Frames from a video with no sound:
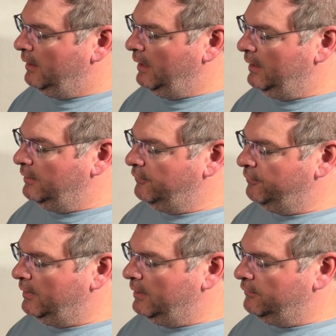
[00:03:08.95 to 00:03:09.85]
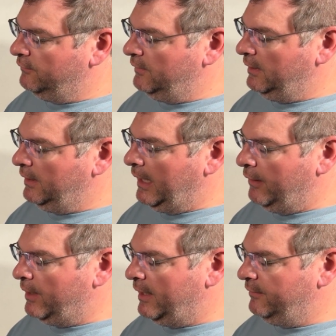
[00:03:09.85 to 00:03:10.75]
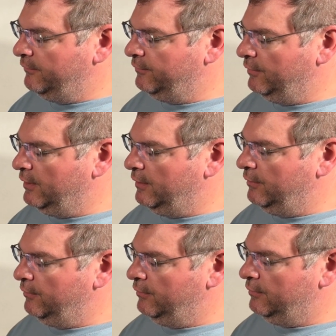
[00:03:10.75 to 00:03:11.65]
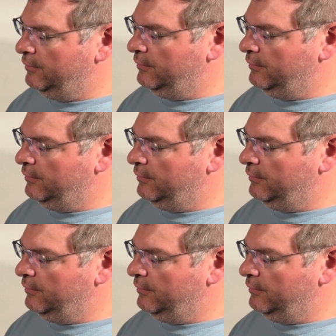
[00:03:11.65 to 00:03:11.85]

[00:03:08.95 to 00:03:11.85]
And I just want to see how high this will go.